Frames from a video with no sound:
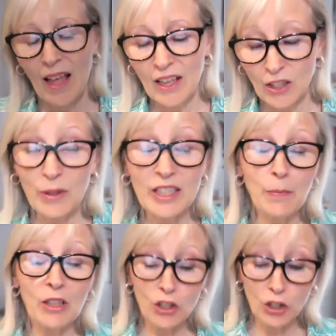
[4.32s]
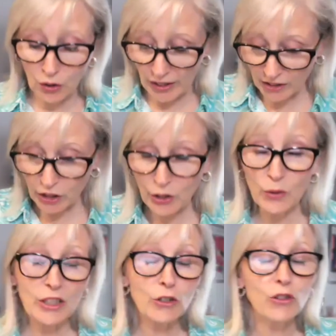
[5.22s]
So it's my joy to
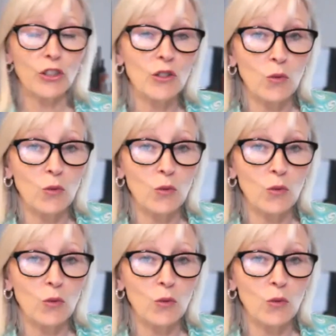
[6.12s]
introduce